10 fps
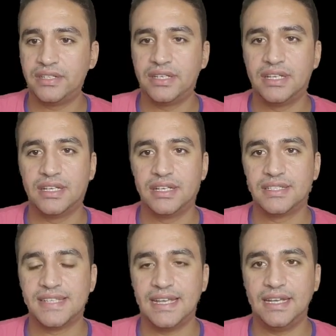
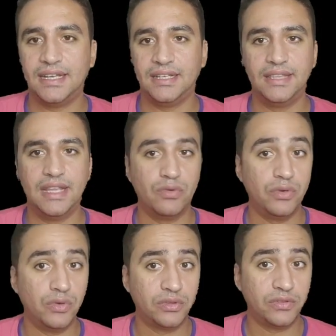the
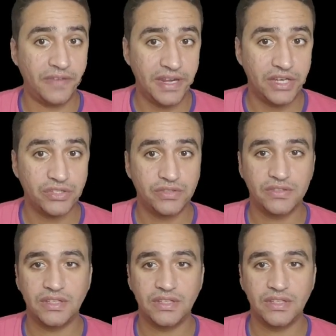download finished